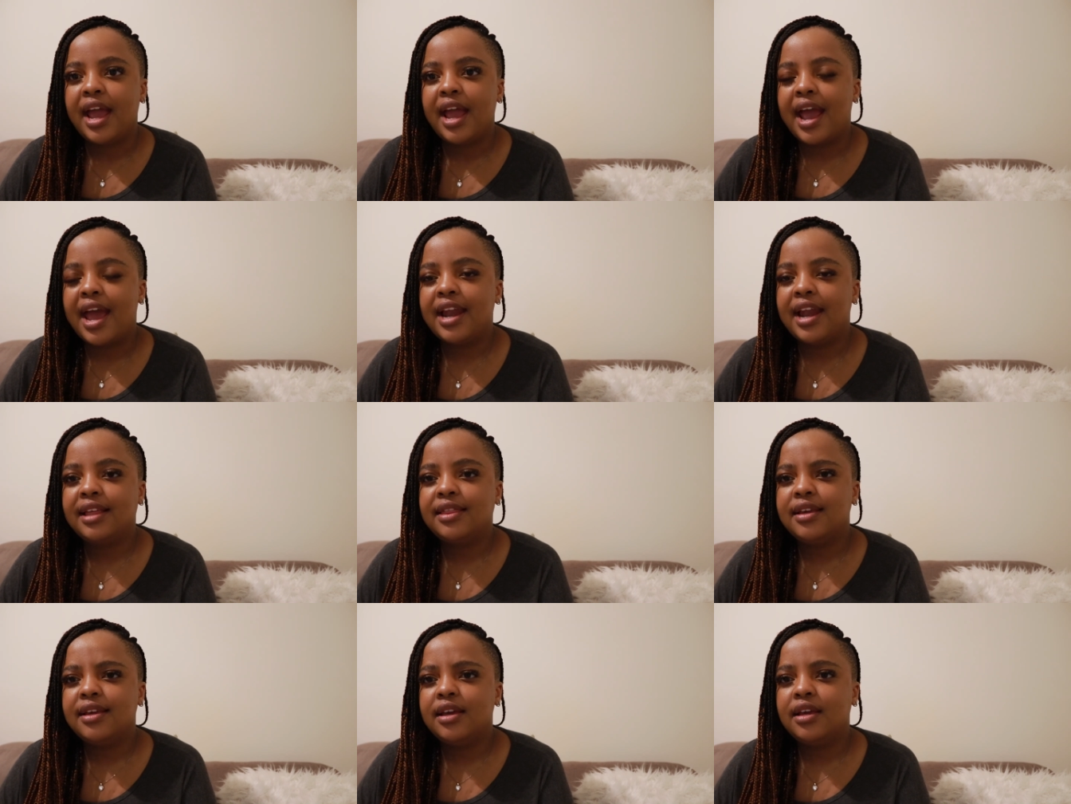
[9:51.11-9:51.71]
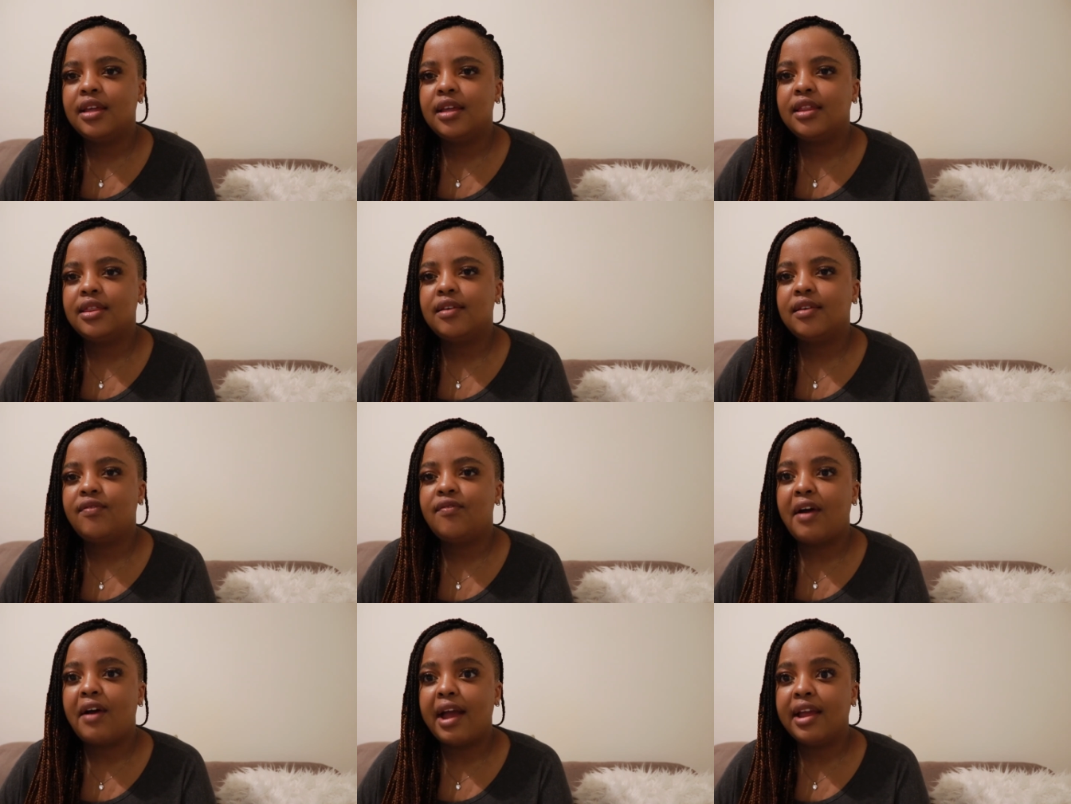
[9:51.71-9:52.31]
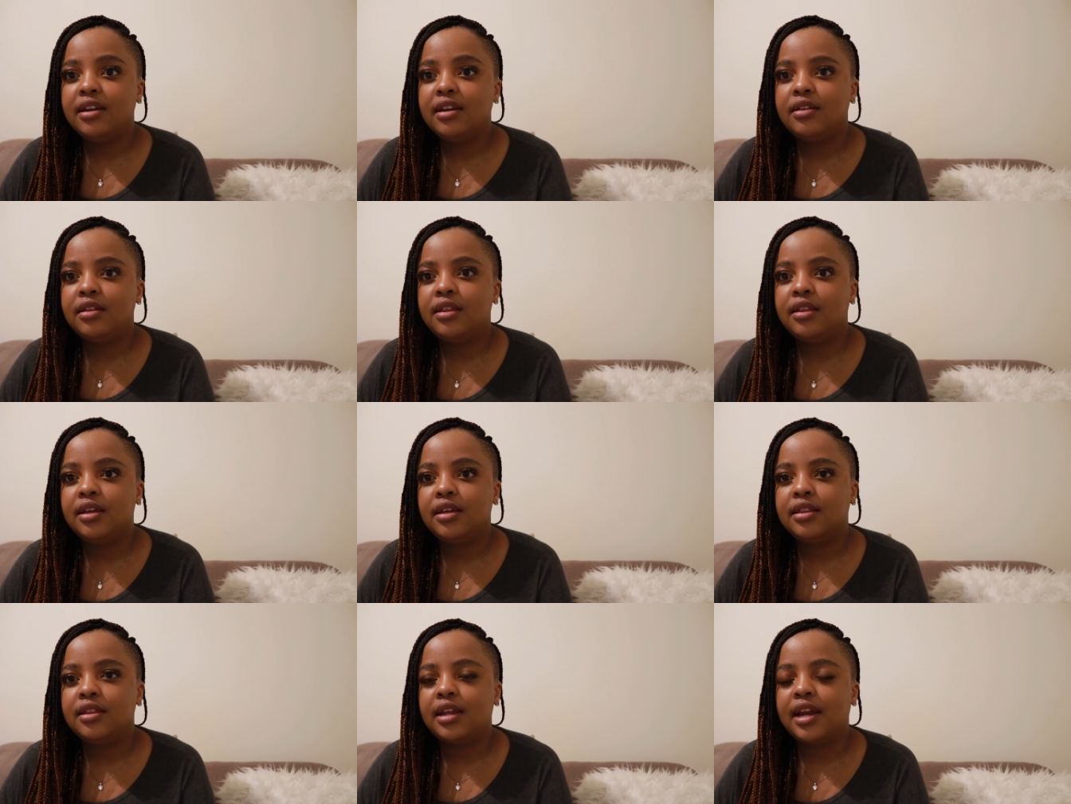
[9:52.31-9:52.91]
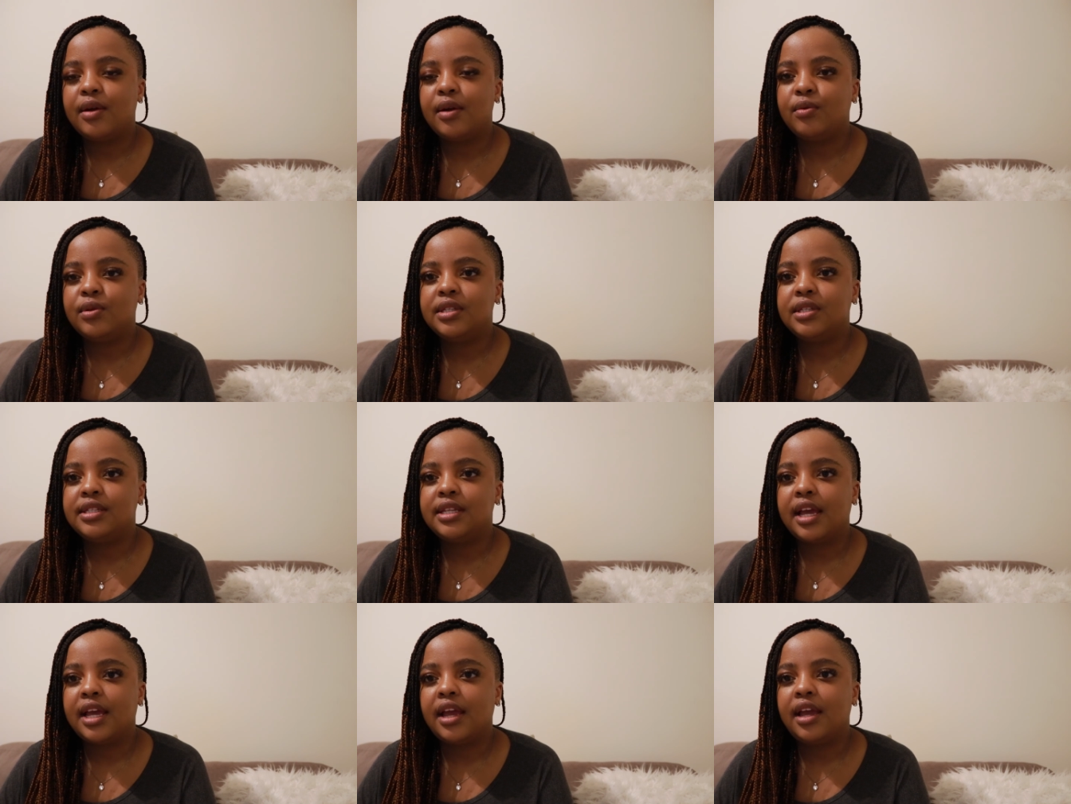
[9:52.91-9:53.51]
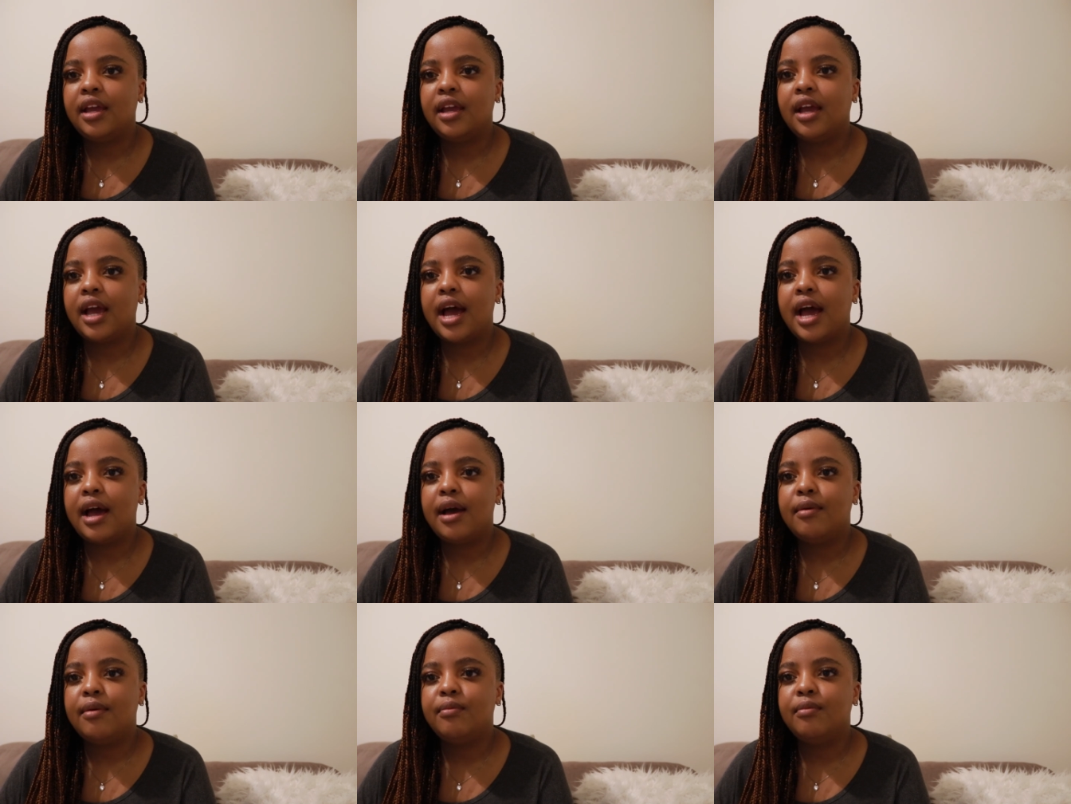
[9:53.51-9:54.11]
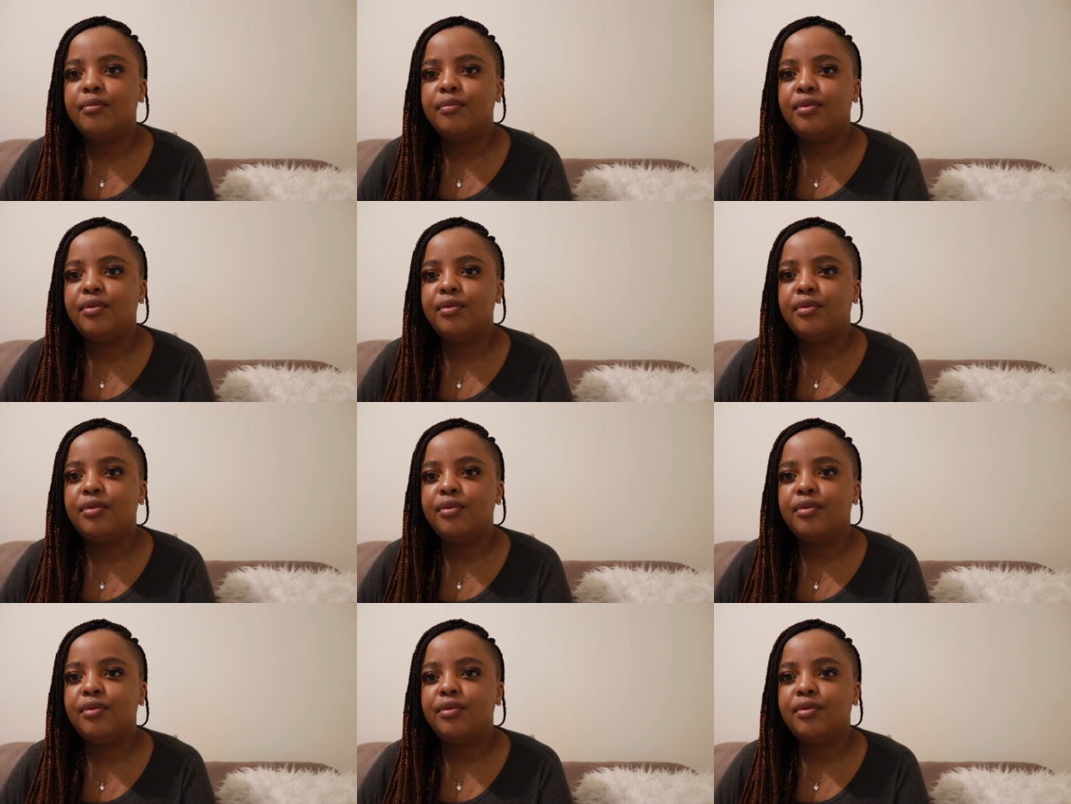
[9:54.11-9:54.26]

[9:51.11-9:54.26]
and I think the final thing that I would say um,